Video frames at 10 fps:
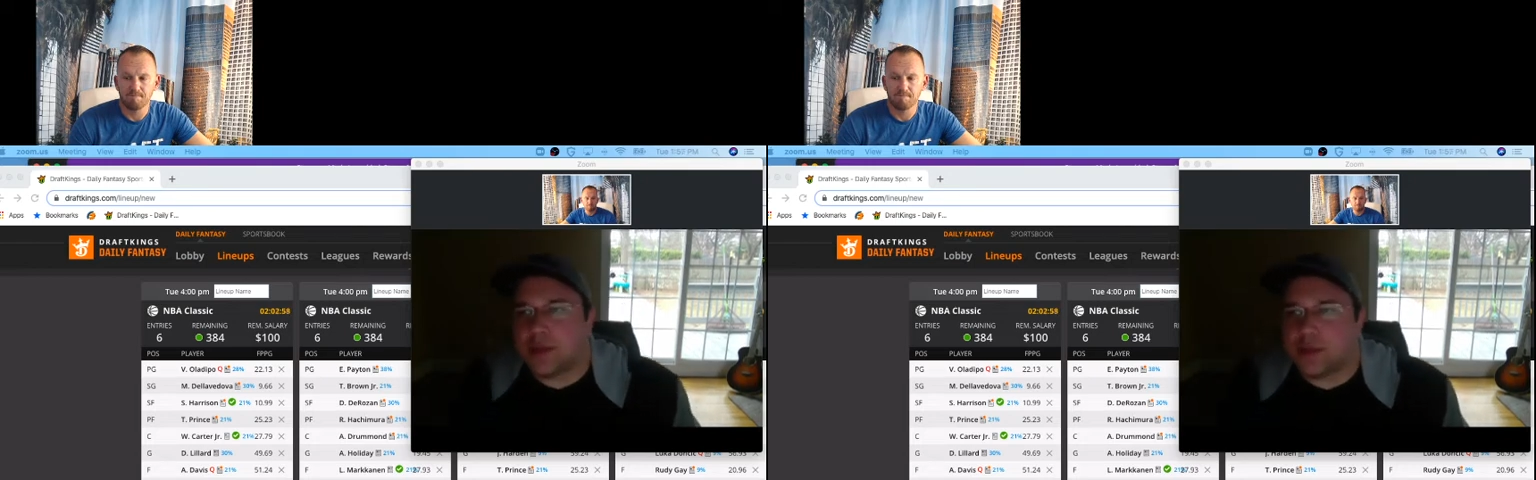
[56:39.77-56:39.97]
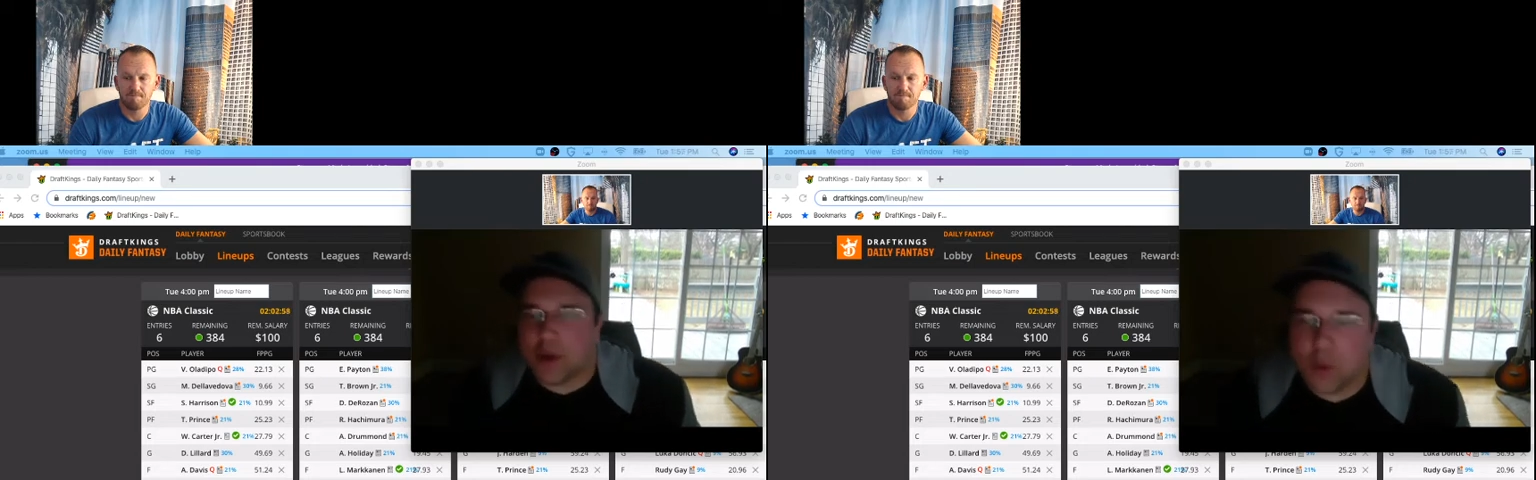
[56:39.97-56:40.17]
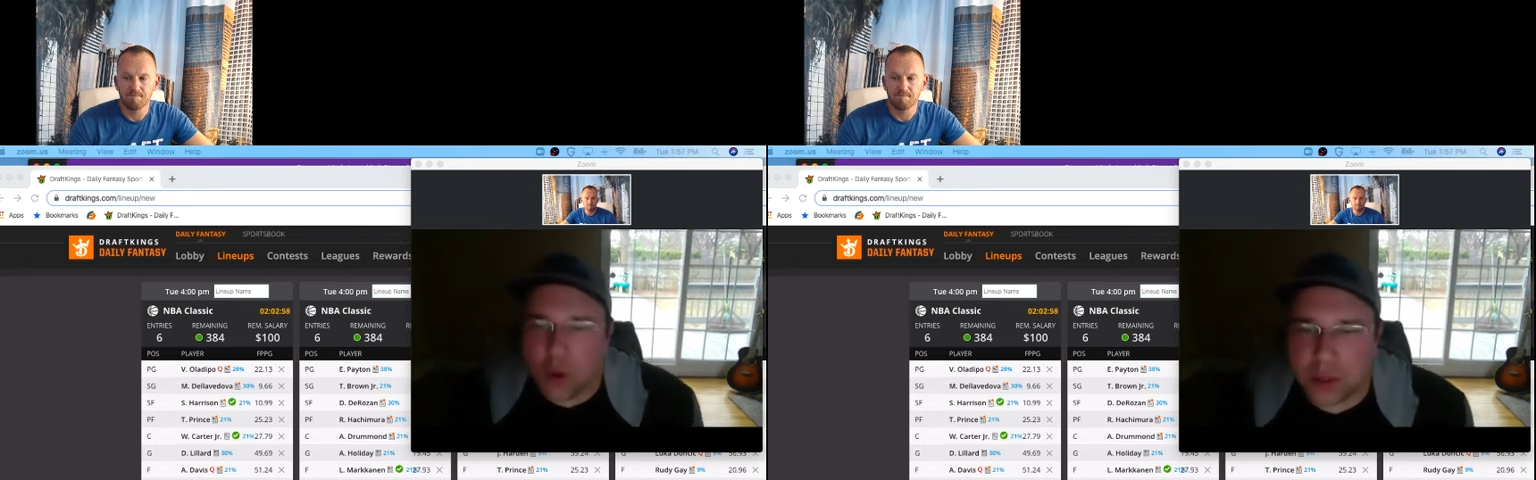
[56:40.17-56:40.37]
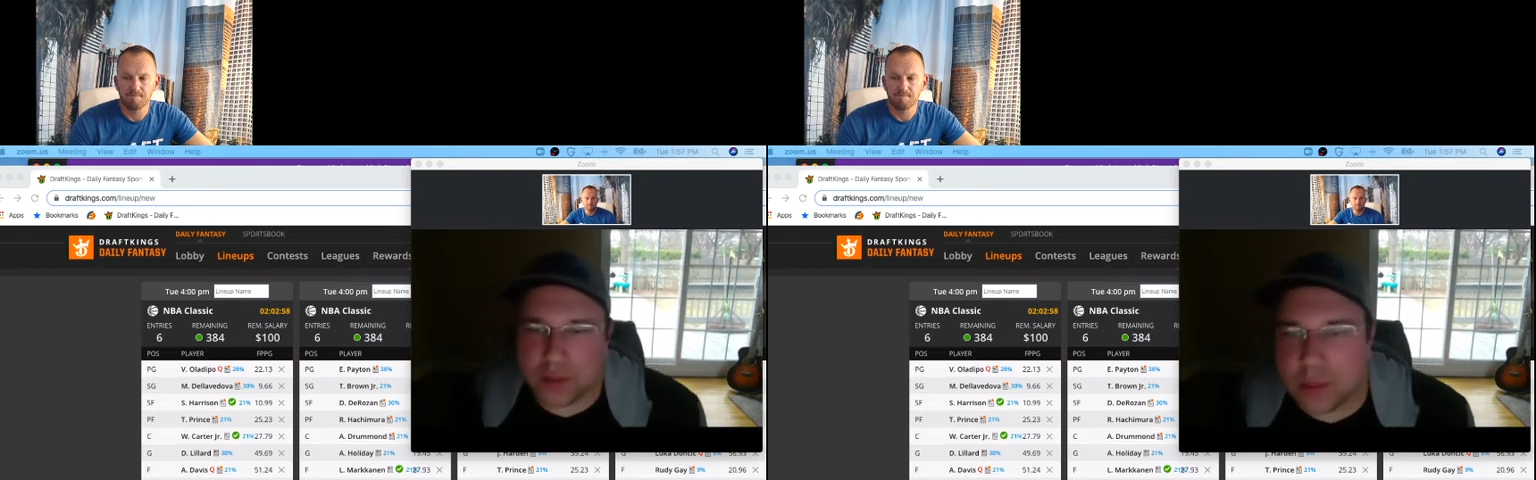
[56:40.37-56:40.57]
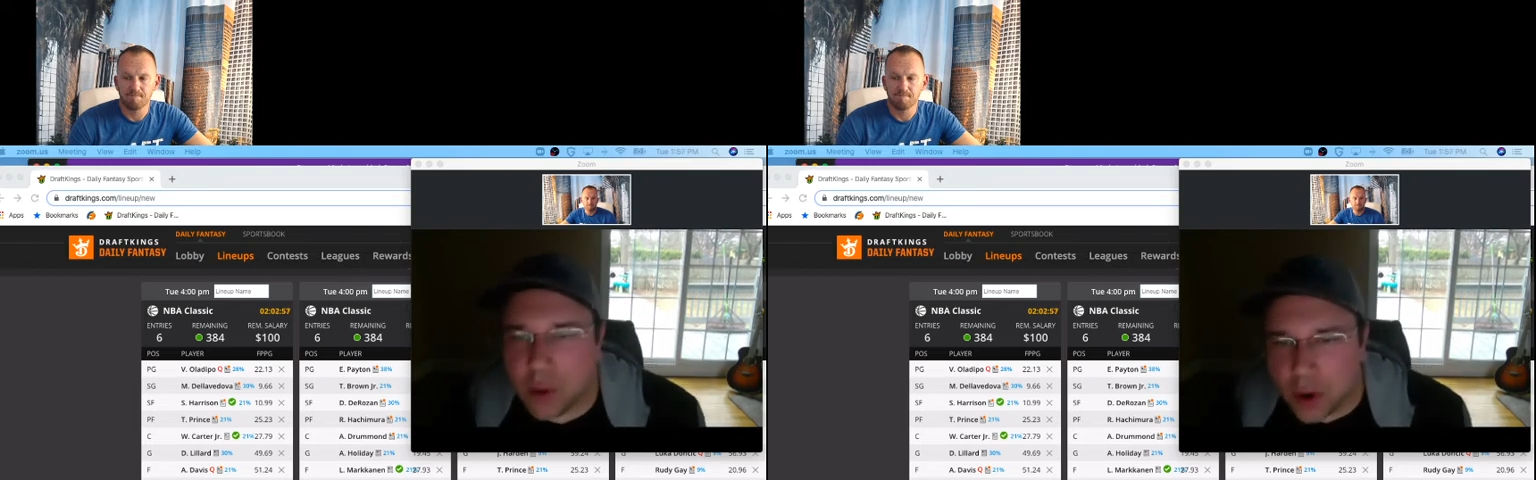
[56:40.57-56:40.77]
3 more
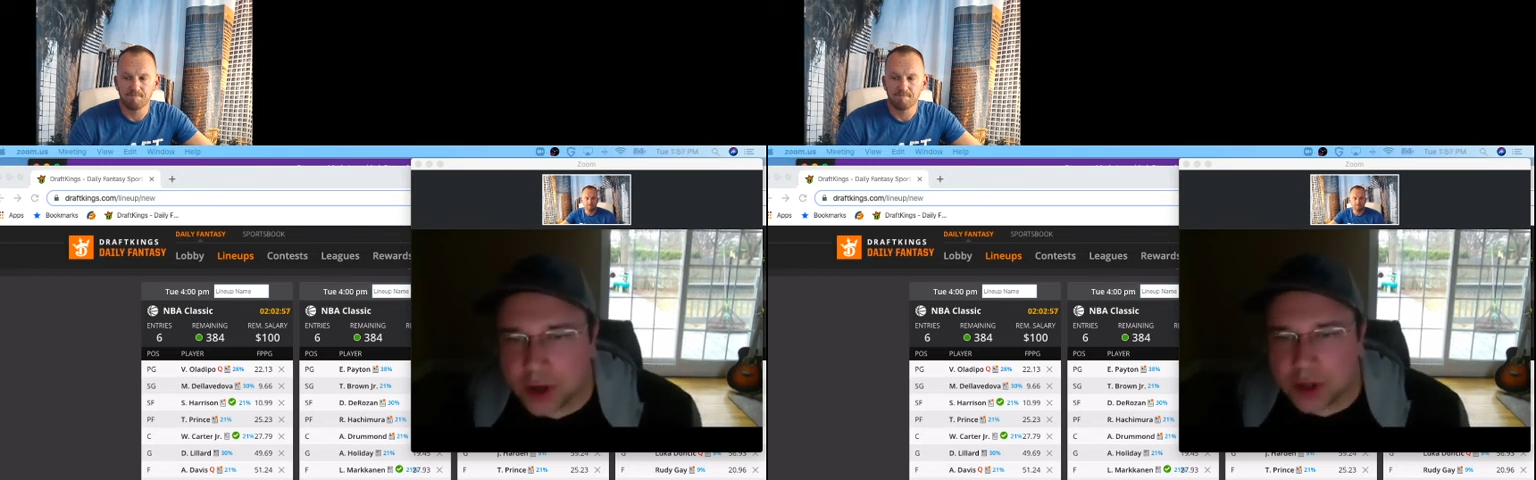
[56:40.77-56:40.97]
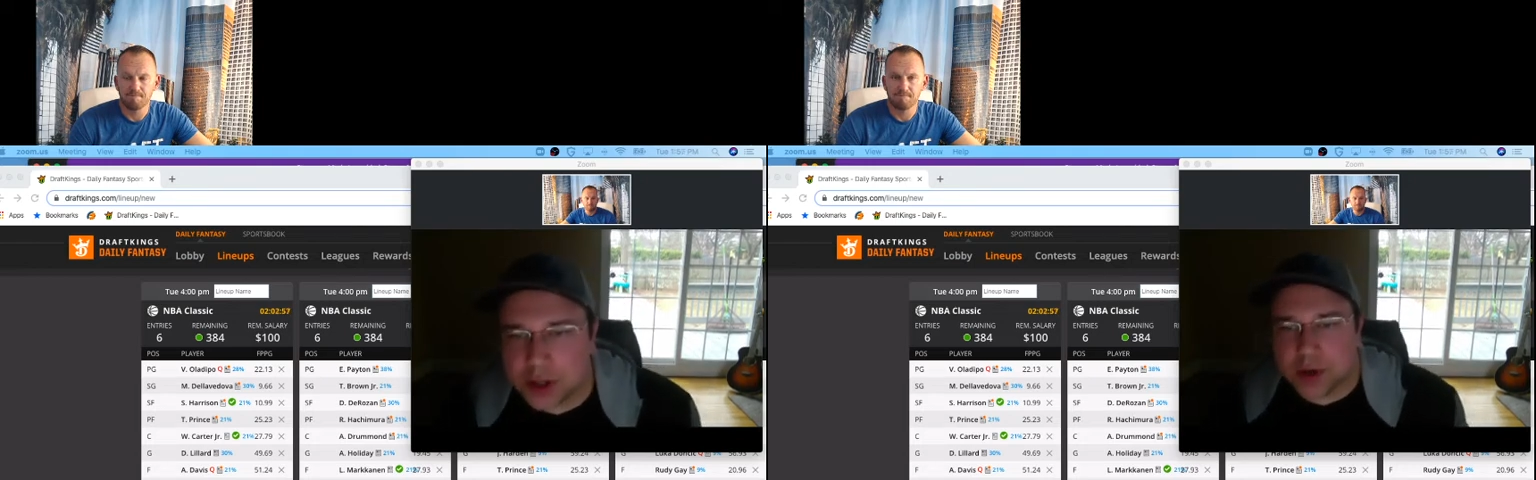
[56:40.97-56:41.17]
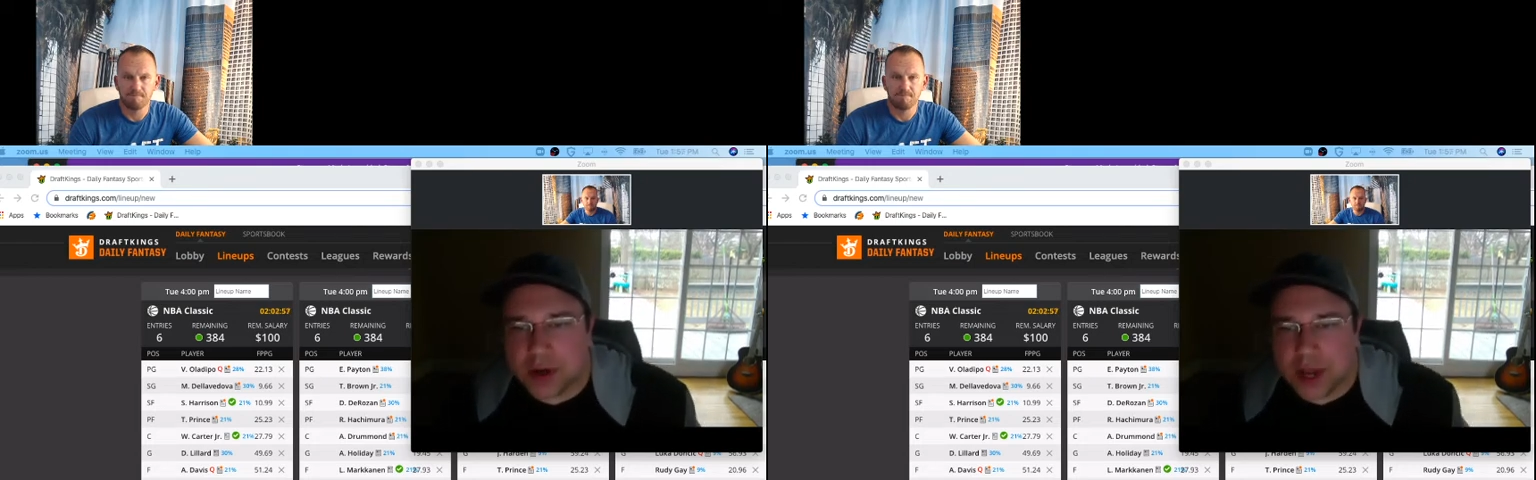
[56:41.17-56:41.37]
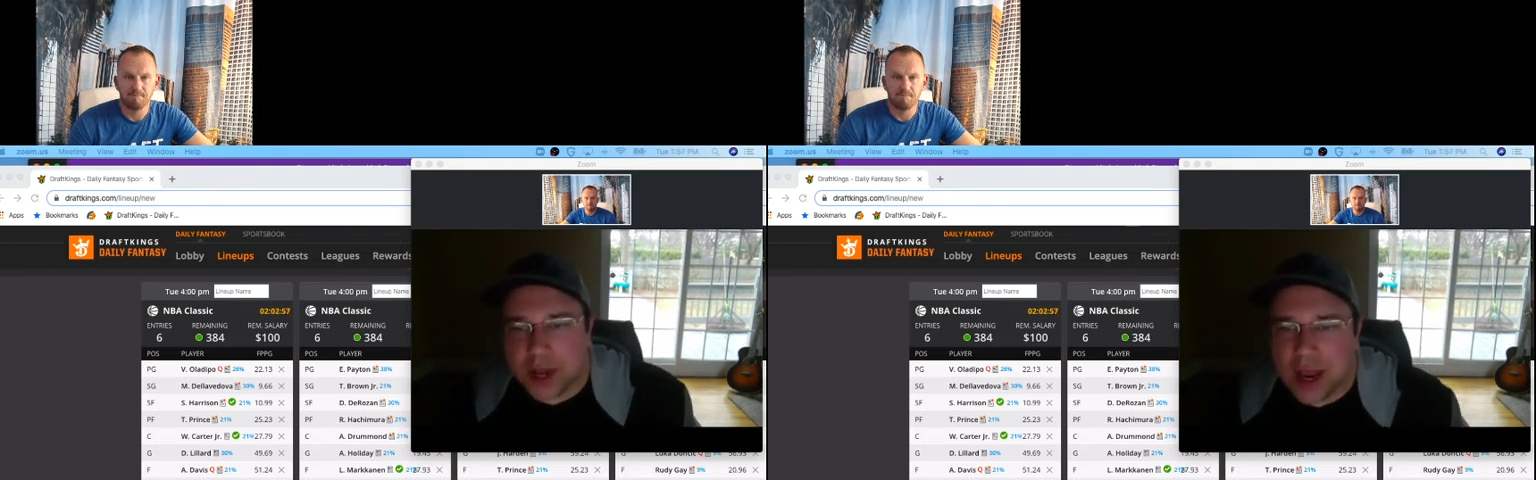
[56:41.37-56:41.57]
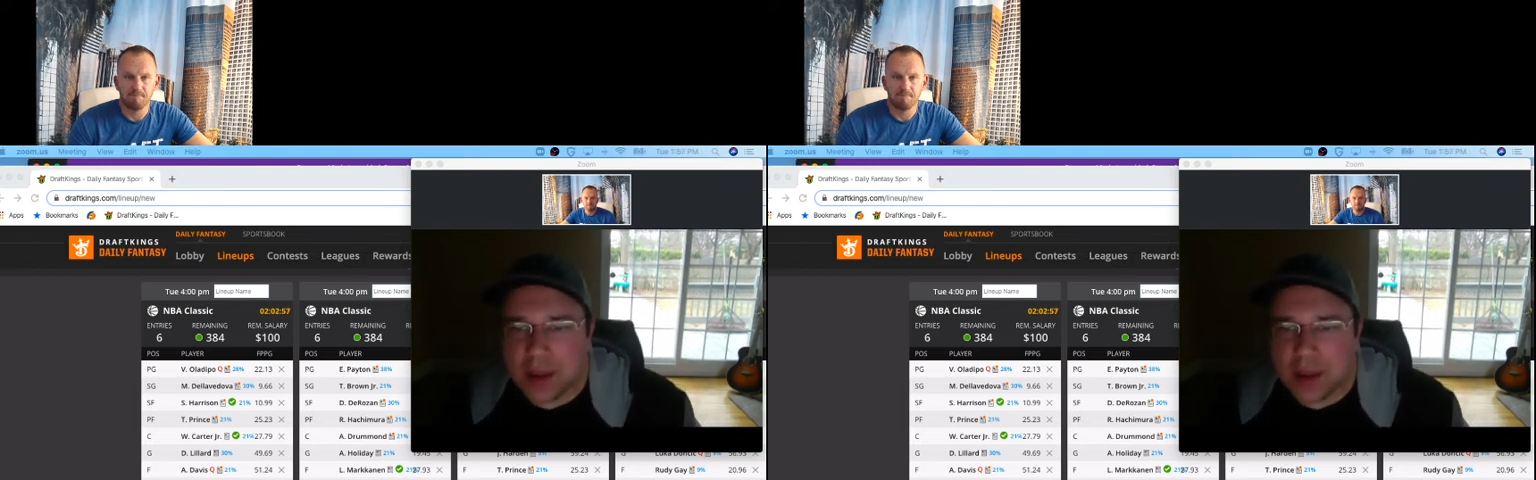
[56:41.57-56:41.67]
three-pointers per game